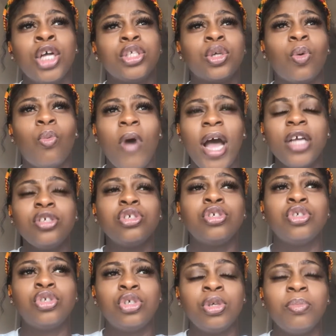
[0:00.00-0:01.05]
So why
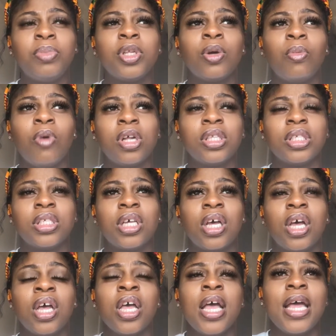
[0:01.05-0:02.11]
should you be the one
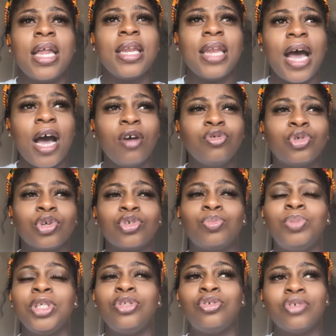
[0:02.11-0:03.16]
to now
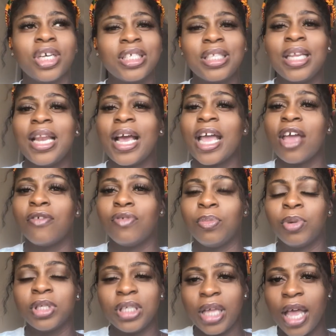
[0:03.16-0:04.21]
just be dressing like
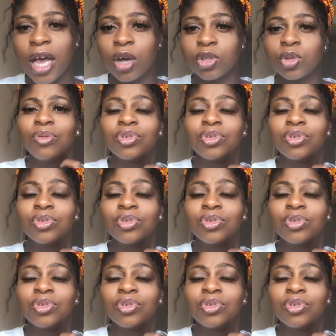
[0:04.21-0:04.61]
everybody else?